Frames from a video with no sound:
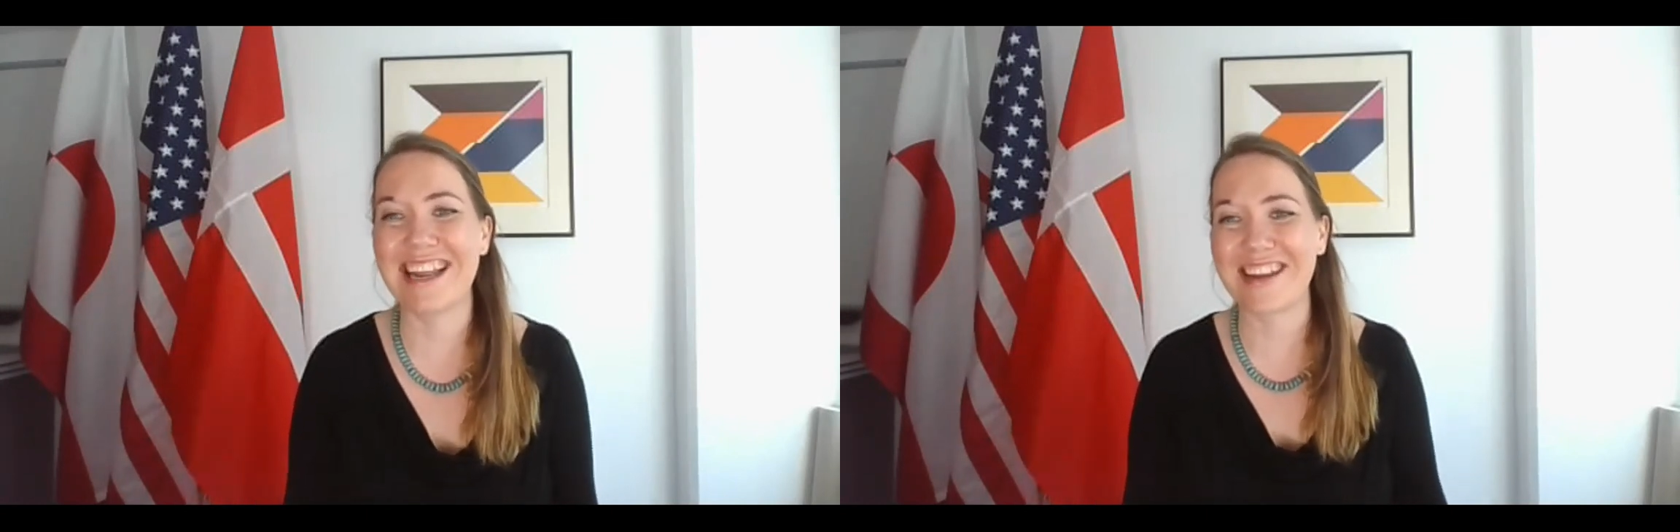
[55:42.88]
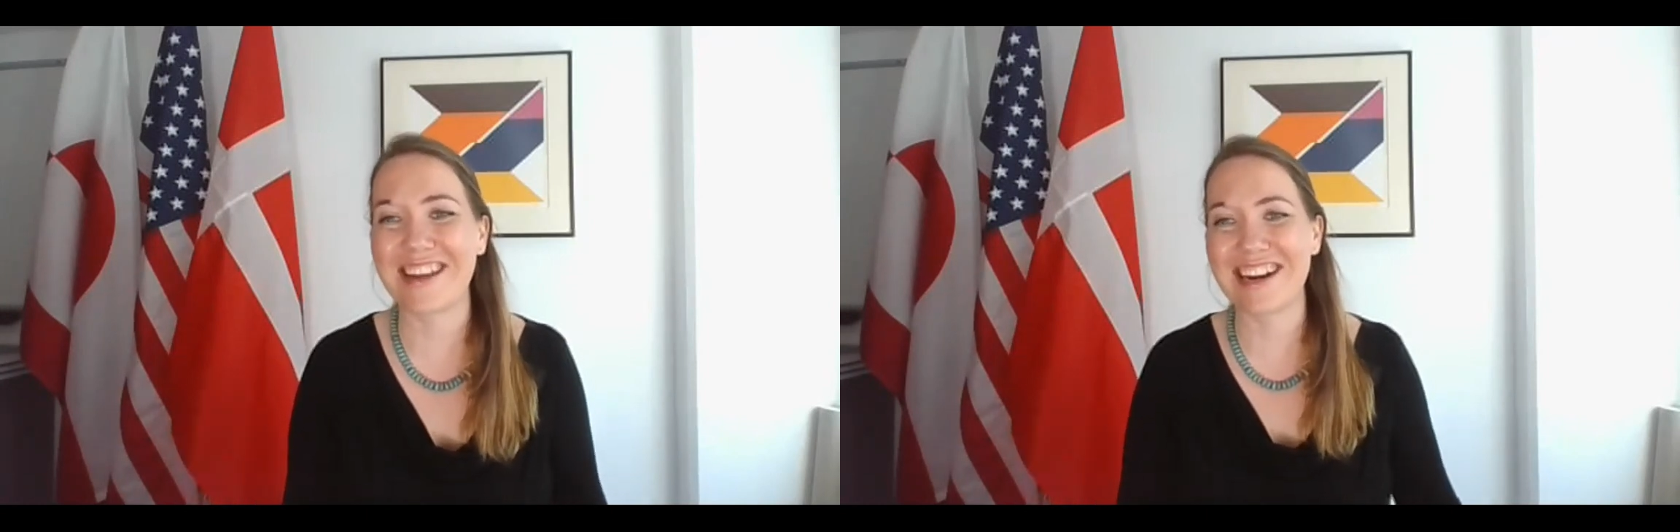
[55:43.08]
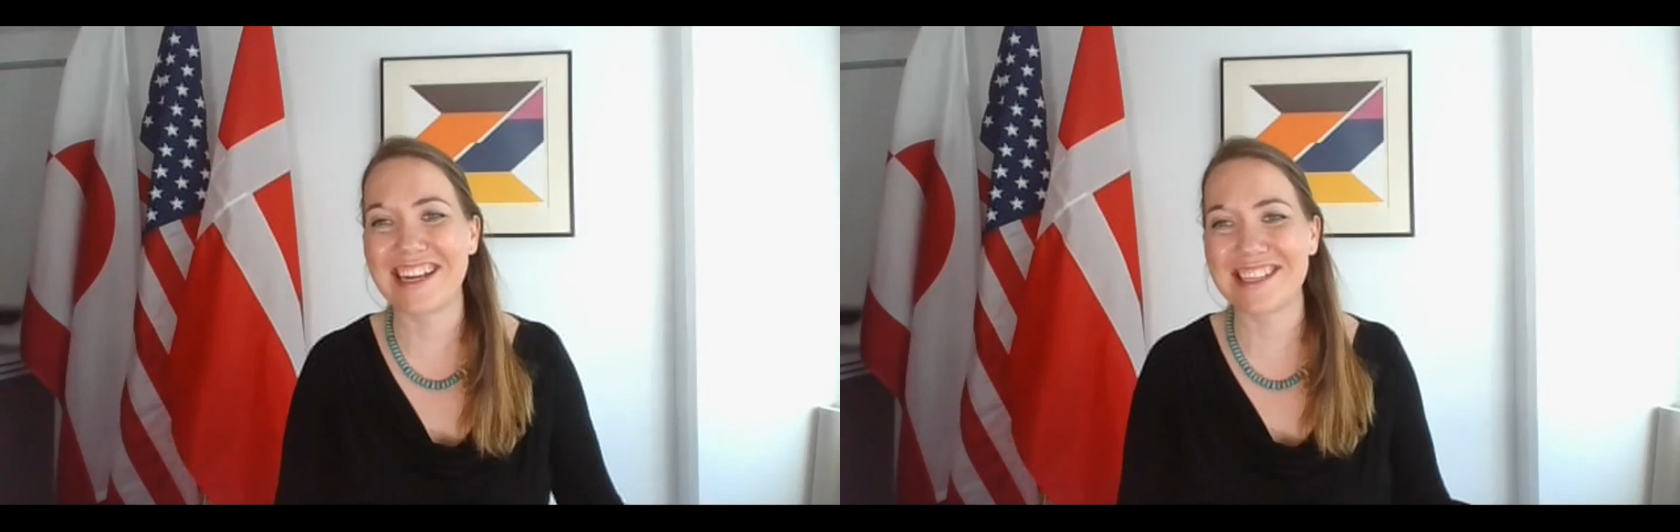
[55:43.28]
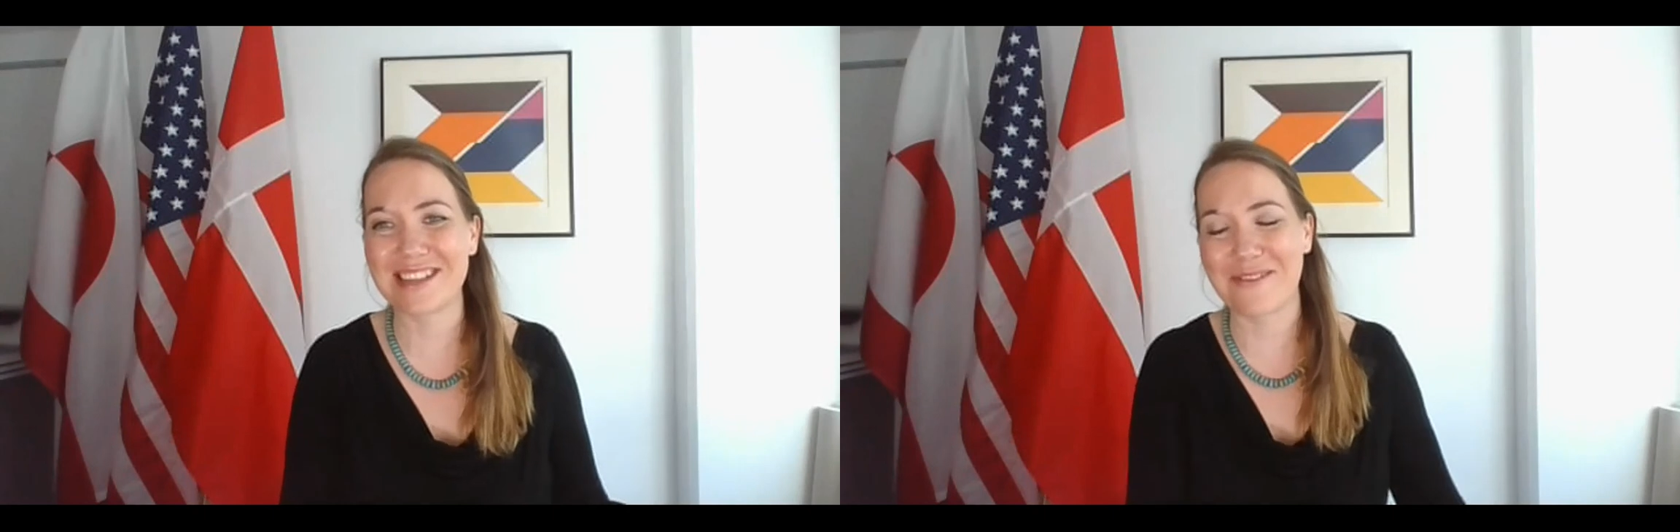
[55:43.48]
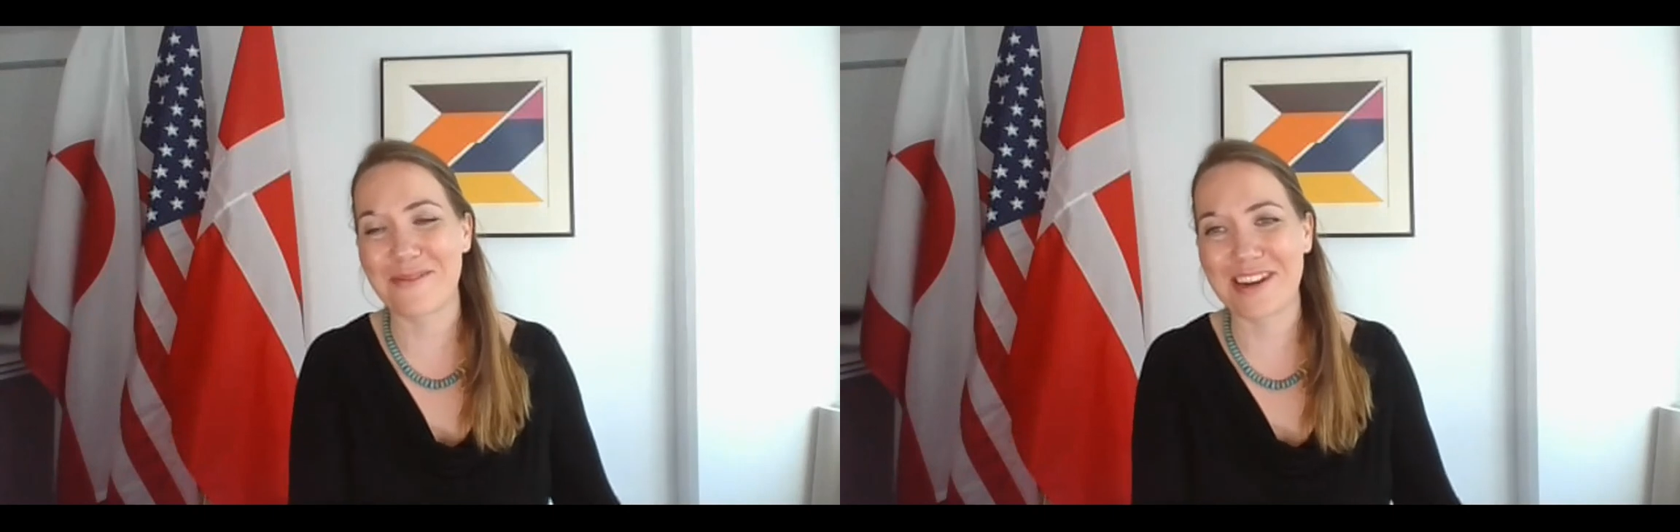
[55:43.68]
and now here he is
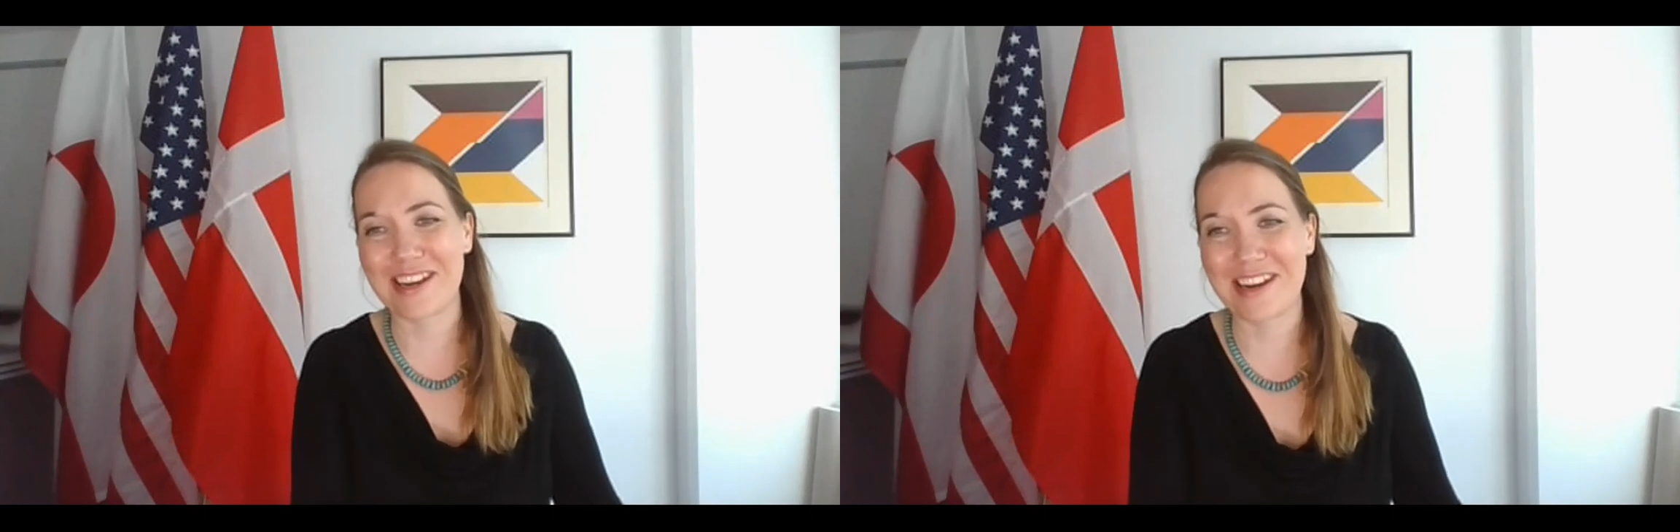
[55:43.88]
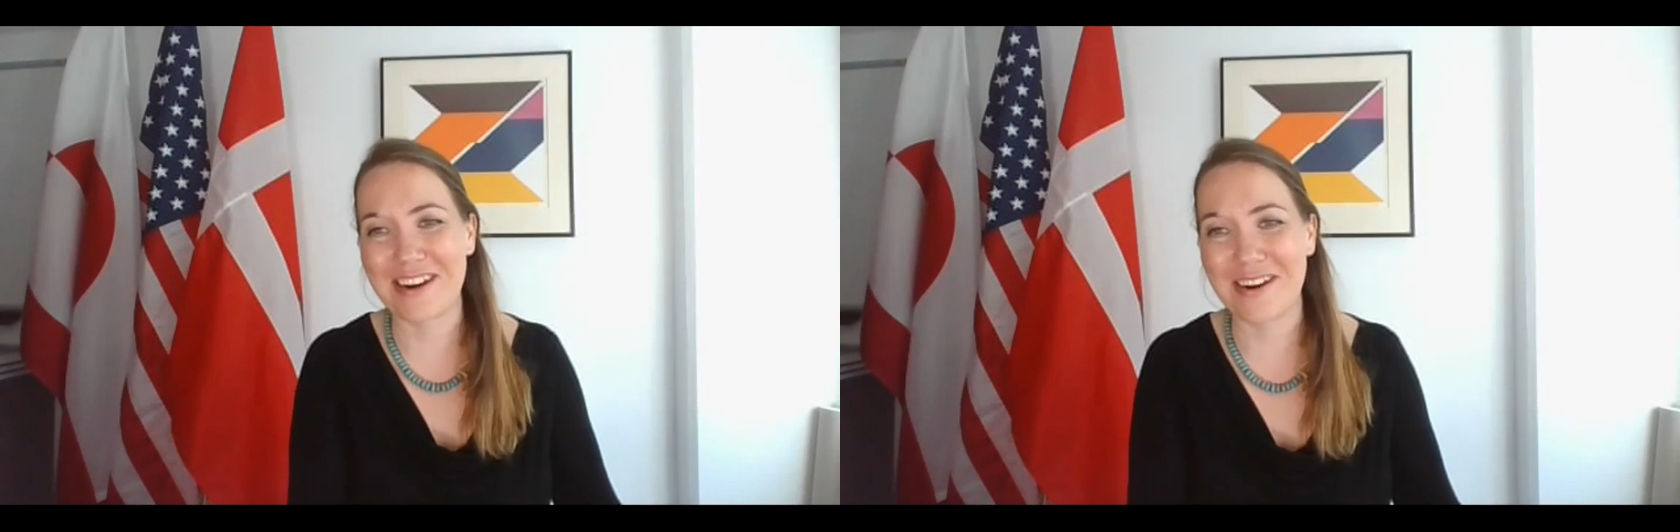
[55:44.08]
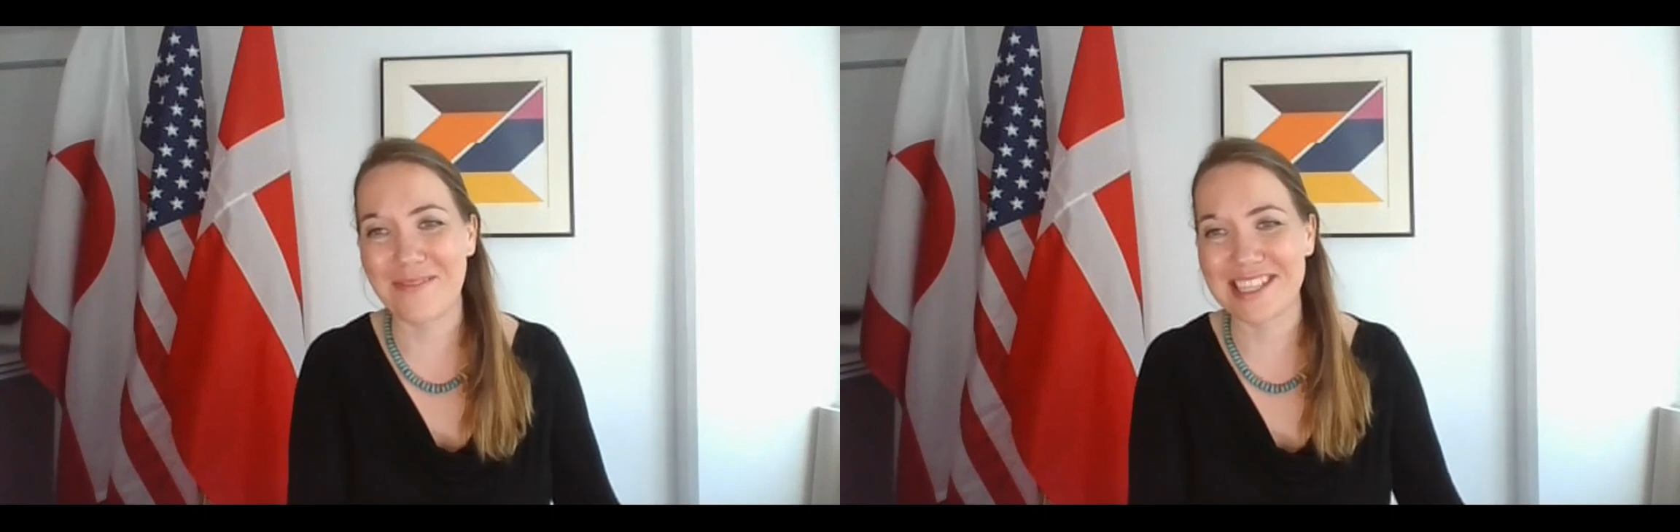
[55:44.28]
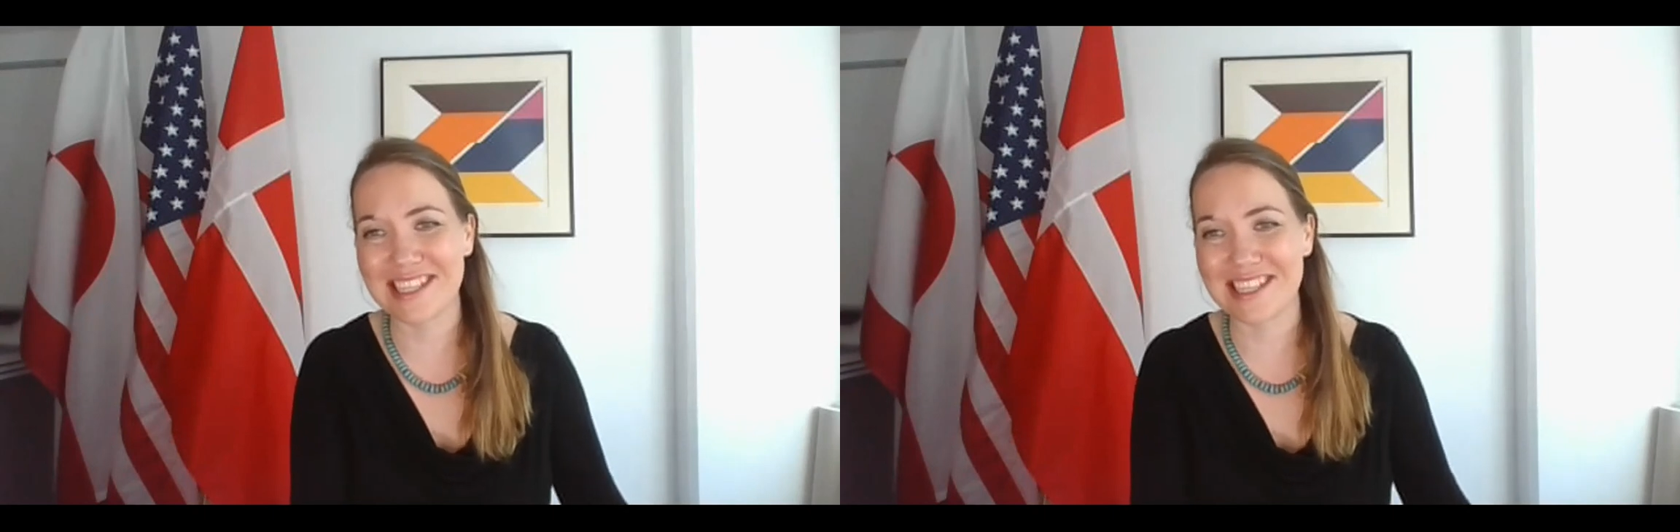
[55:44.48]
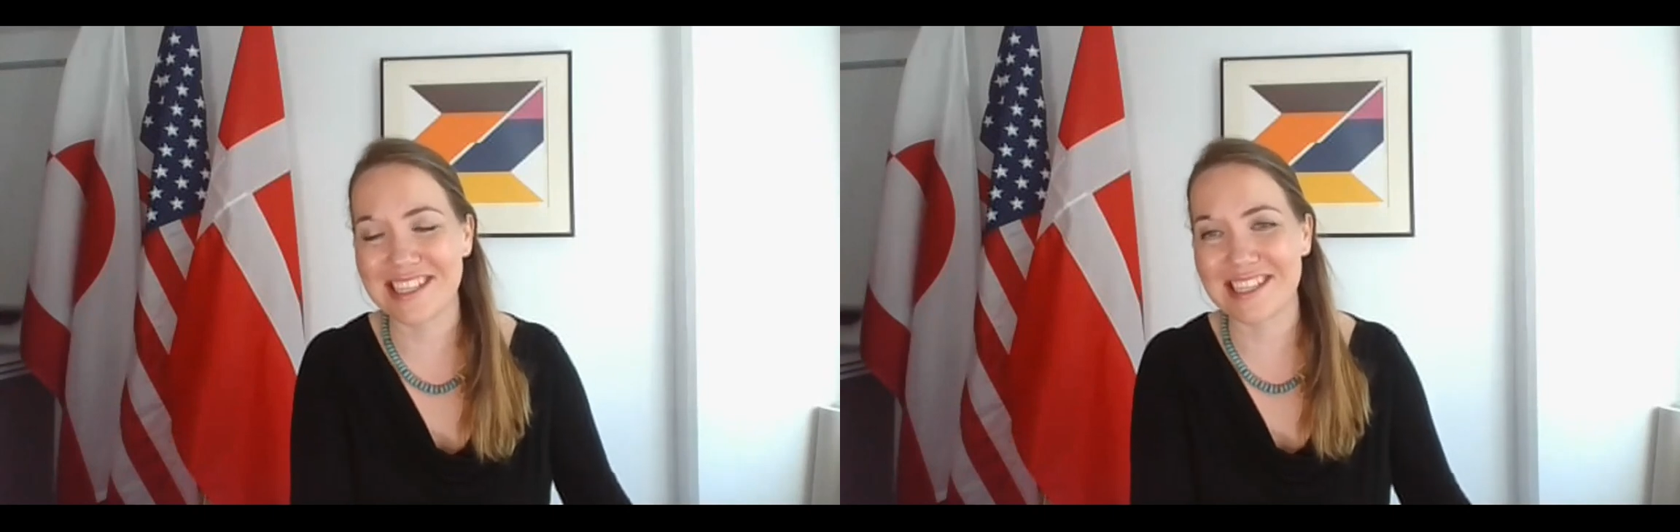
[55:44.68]
like working at our
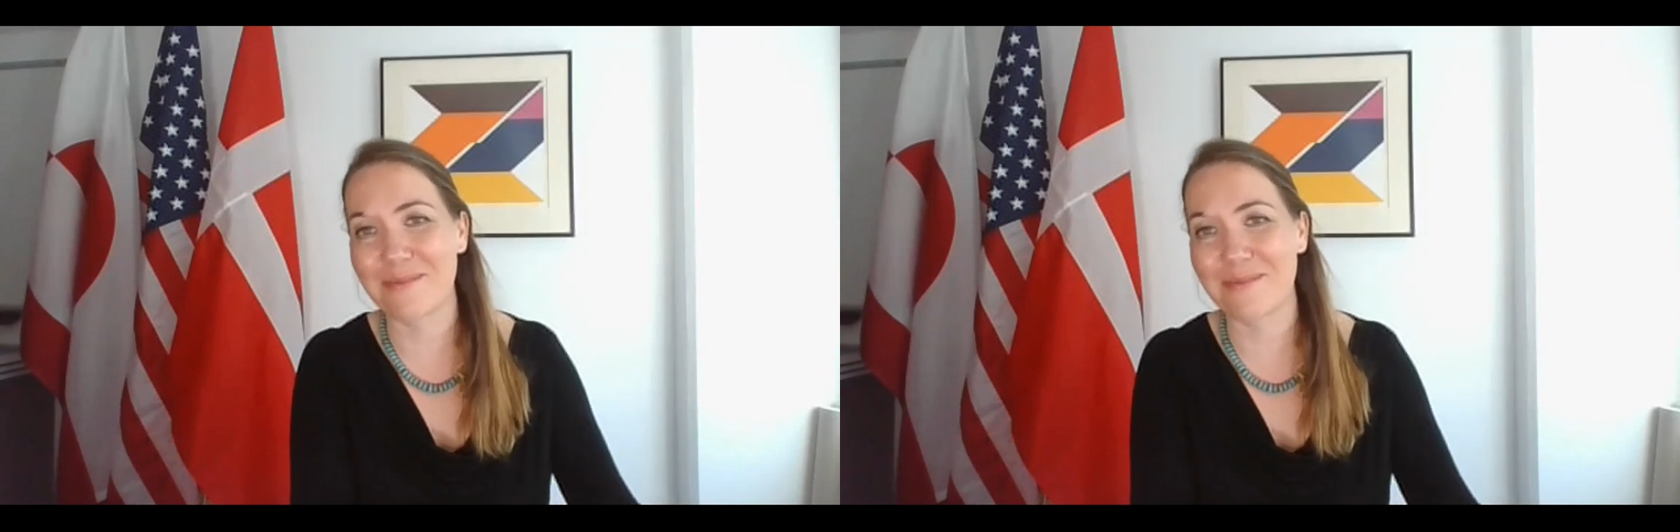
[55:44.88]
embassies in this